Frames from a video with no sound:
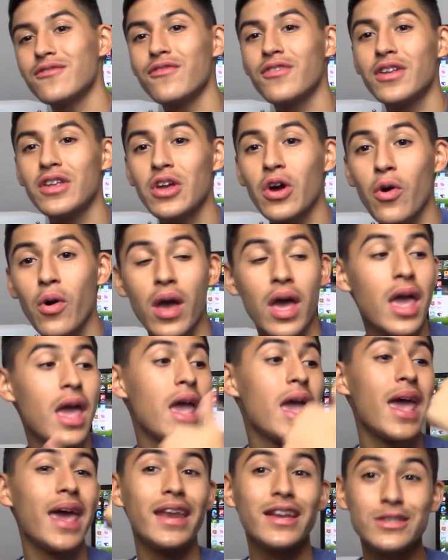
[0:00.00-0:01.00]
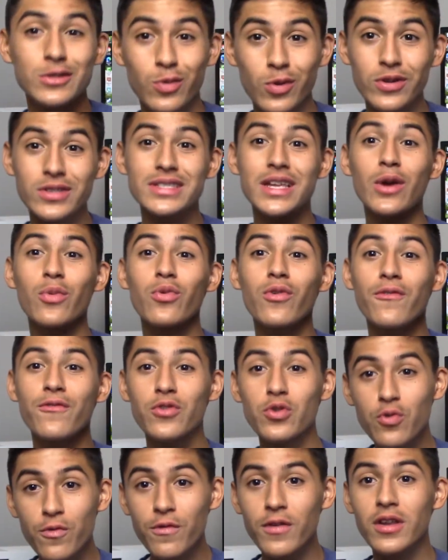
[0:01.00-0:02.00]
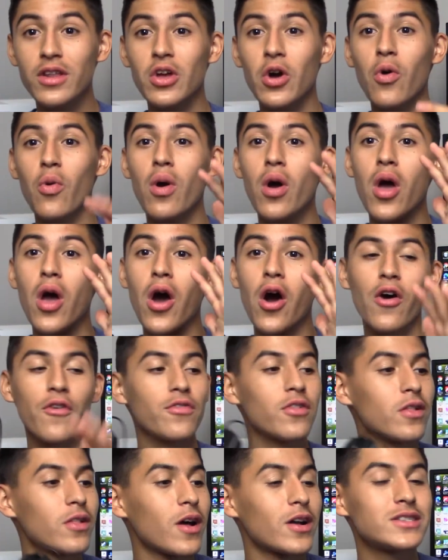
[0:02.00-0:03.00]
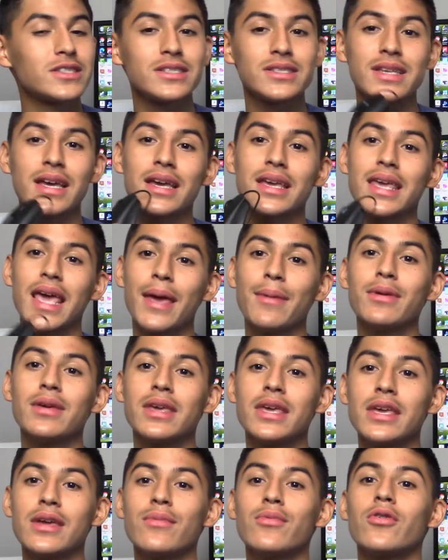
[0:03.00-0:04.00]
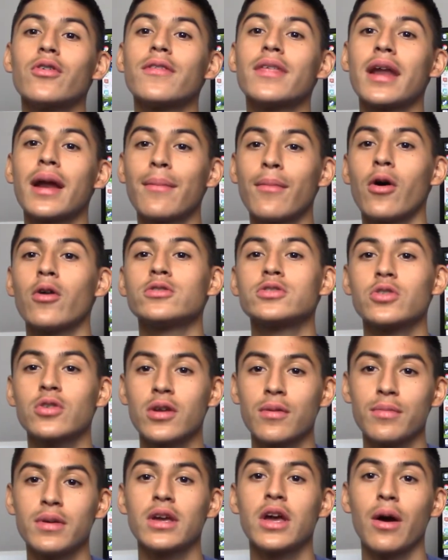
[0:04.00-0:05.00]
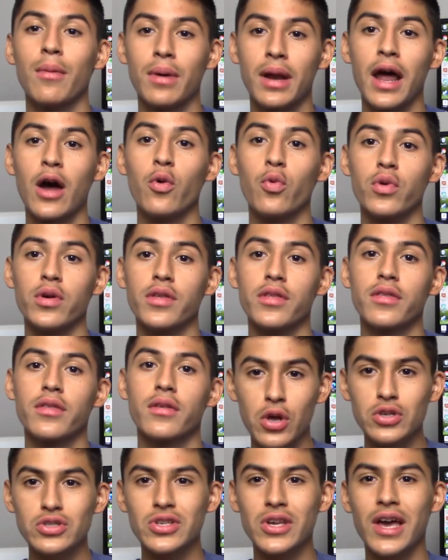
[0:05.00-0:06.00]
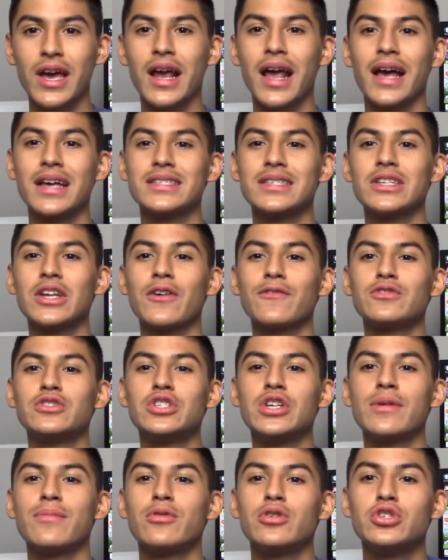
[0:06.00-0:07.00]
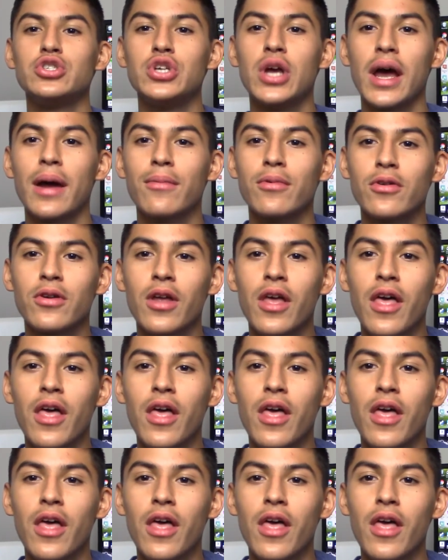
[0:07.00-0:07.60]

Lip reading: video, and as well as that review video of the Logitech gaming keyboard that I'm also going to be coming out with. So yeah guys, enough jibber jabber.